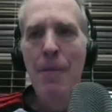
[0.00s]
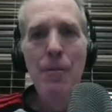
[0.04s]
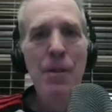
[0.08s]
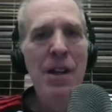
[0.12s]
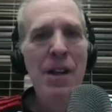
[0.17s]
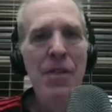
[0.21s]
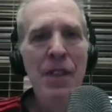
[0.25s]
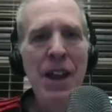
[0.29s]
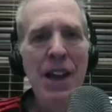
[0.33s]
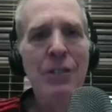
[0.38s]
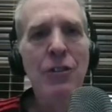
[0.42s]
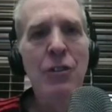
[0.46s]

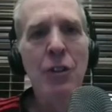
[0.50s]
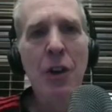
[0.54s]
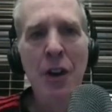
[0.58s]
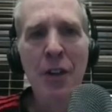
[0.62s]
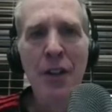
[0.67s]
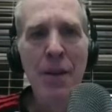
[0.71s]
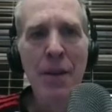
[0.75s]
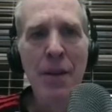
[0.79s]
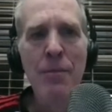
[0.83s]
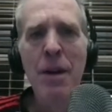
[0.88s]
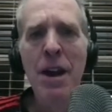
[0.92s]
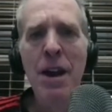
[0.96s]
And that's all
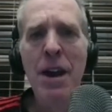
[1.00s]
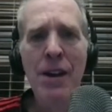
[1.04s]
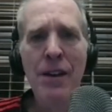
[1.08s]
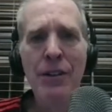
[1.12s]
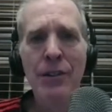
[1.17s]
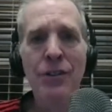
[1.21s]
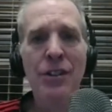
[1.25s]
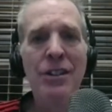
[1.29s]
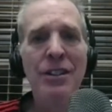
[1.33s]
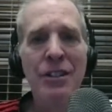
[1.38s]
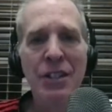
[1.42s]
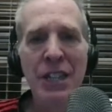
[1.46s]
that
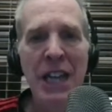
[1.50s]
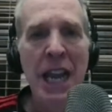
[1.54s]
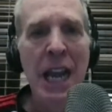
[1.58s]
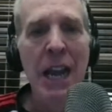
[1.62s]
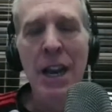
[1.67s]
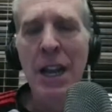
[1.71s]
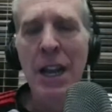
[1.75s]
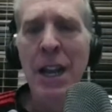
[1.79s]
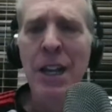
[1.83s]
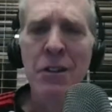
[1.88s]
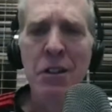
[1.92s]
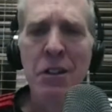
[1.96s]
matters. It's
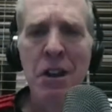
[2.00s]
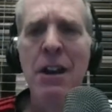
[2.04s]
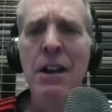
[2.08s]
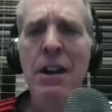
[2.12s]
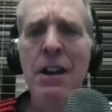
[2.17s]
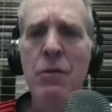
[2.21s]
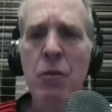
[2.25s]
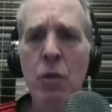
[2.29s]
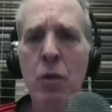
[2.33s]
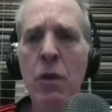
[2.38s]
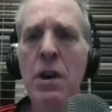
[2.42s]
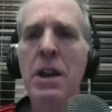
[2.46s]
getting it
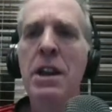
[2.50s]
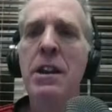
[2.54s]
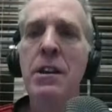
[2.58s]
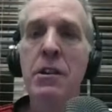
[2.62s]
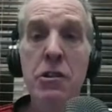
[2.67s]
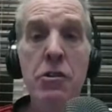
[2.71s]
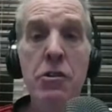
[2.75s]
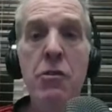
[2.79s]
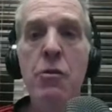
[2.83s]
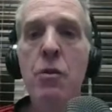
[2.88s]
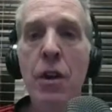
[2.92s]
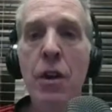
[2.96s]
done when
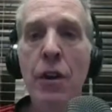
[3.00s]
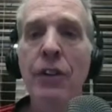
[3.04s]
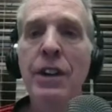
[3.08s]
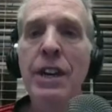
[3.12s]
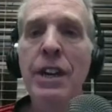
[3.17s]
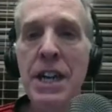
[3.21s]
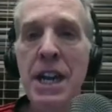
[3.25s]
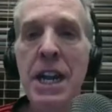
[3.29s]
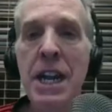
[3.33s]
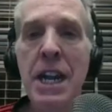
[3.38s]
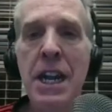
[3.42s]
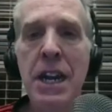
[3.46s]
you really
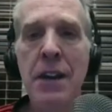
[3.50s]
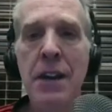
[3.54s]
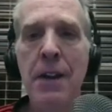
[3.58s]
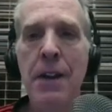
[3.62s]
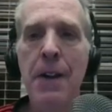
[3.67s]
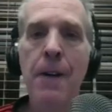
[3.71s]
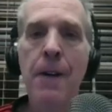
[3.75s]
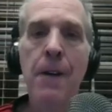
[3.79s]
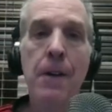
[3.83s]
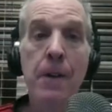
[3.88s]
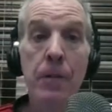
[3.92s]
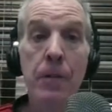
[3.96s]
need
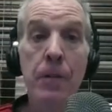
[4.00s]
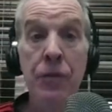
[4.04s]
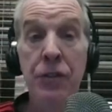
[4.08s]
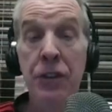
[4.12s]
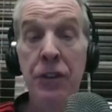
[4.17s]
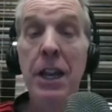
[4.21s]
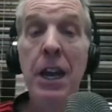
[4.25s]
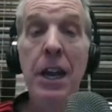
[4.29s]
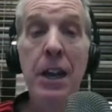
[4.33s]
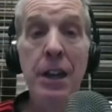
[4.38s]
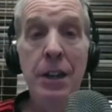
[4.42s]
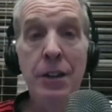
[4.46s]
to
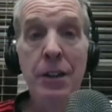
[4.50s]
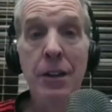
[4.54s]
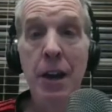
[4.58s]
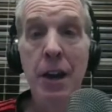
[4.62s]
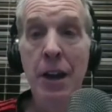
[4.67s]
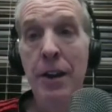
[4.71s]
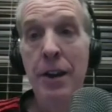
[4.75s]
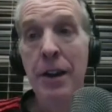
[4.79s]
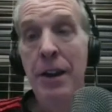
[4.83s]
get it done.